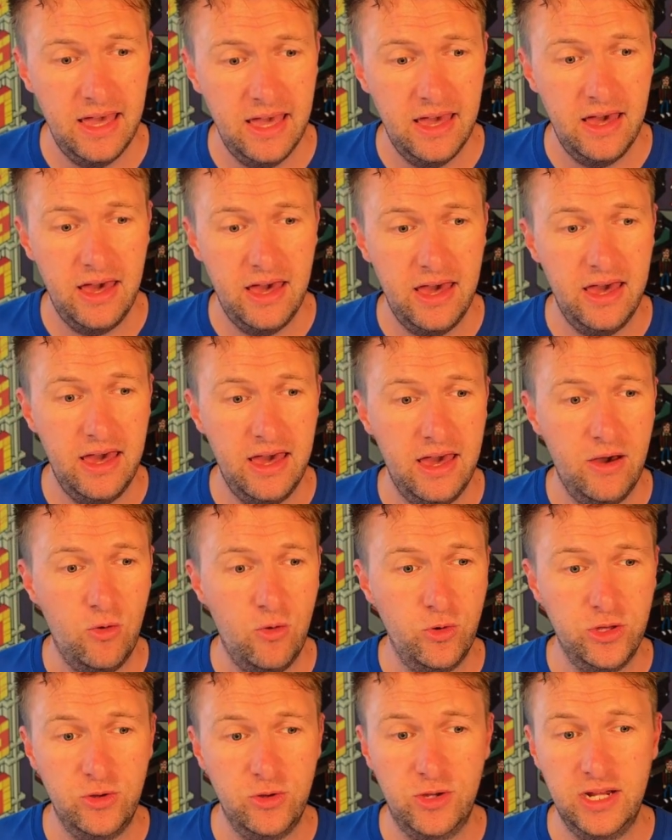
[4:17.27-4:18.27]
Or
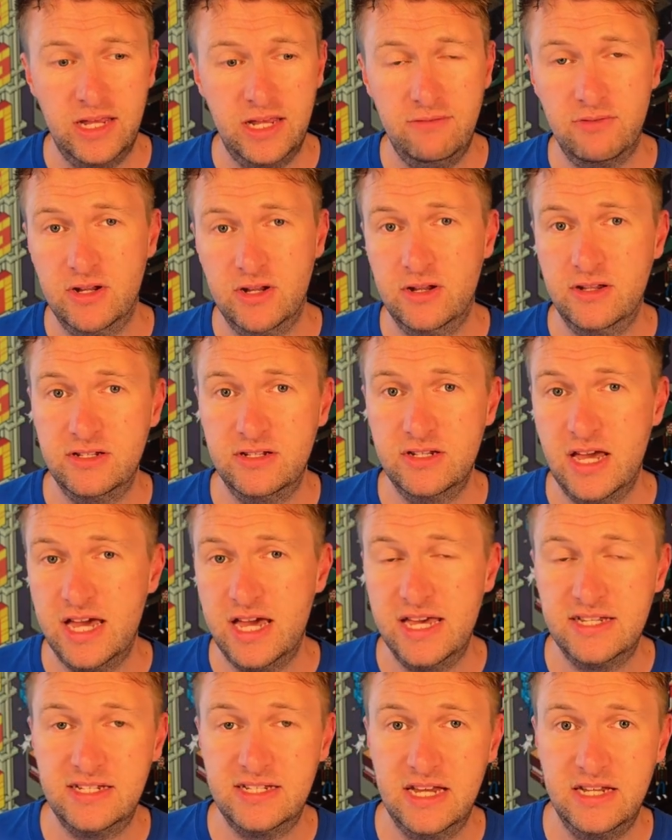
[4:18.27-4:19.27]
you can even
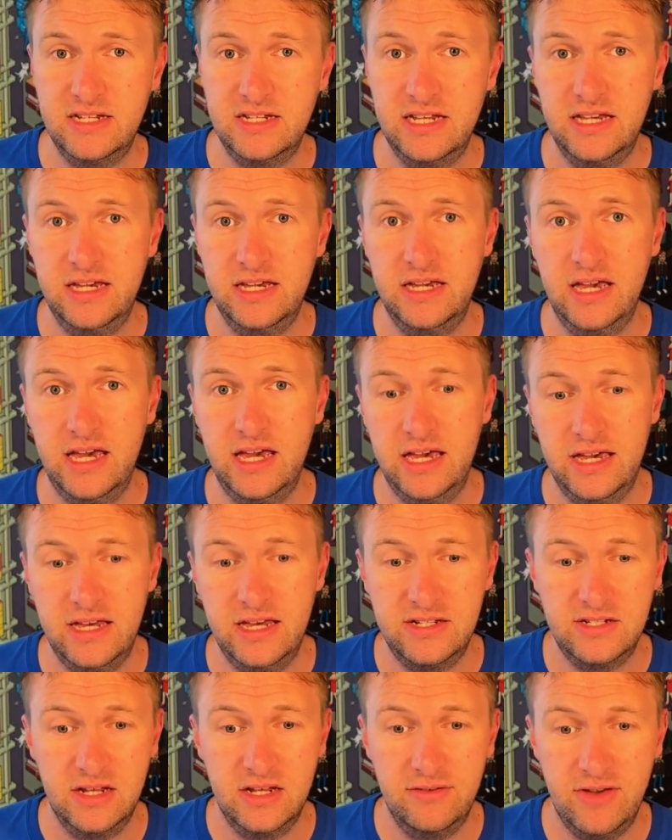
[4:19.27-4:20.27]
send a
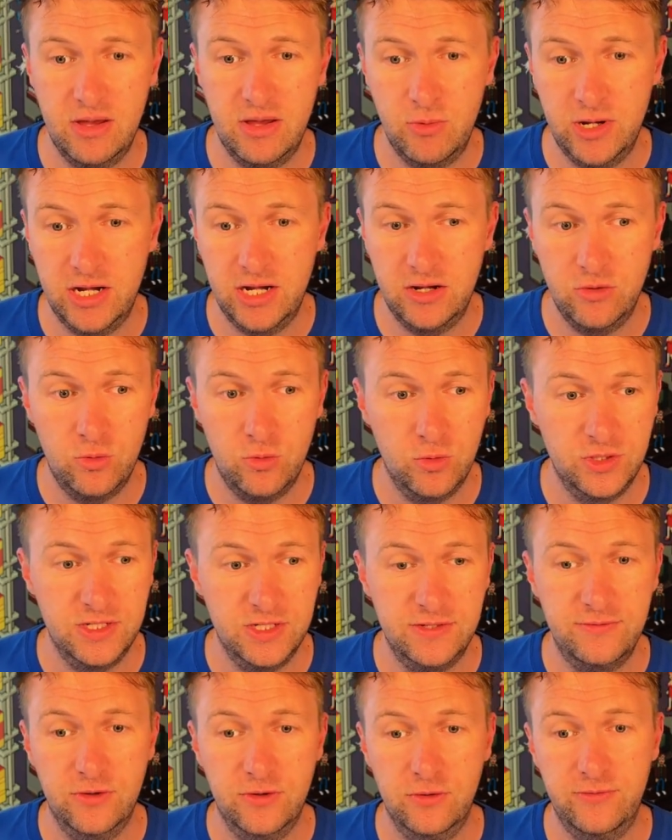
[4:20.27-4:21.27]
survey when an order's
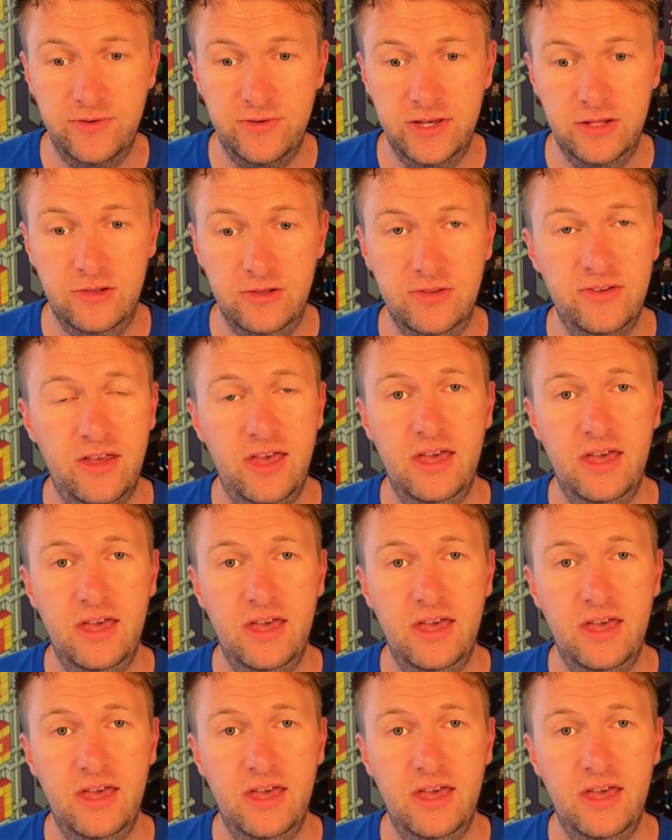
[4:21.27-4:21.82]
fulfilled.